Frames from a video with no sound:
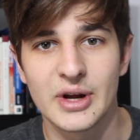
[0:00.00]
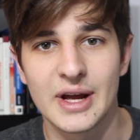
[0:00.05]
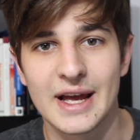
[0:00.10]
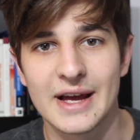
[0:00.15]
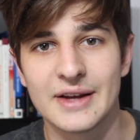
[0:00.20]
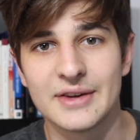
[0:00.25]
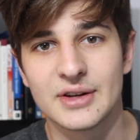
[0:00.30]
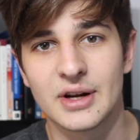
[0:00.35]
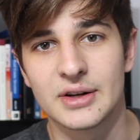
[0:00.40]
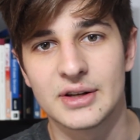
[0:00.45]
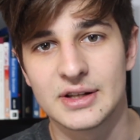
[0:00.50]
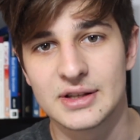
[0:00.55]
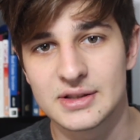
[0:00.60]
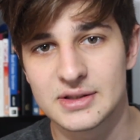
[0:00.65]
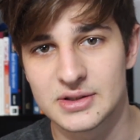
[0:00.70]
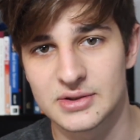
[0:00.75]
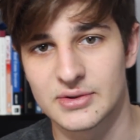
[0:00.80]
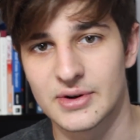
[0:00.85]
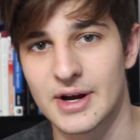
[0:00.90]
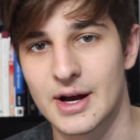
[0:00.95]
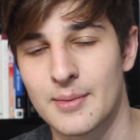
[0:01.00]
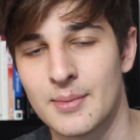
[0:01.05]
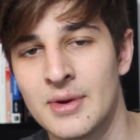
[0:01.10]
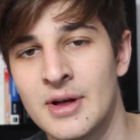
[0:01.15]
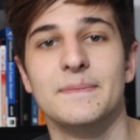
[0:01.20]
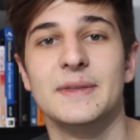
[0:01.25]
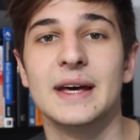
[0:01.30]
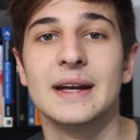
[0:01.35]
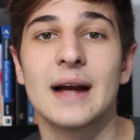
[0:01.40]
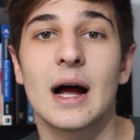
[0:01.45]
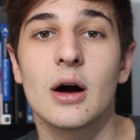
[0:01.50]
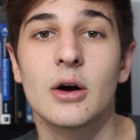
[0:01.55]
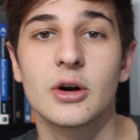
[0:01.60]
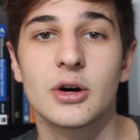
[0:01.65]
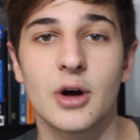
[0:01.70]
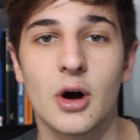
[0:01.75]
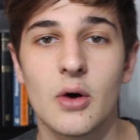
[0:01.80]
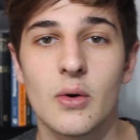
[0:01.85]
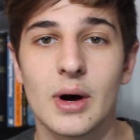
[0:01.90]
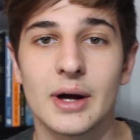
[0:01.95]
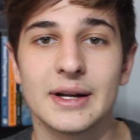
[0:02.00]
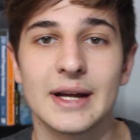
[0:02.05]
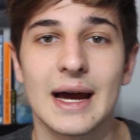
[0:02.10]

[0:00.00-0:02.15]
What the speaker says: and on Instagram, then I'll go on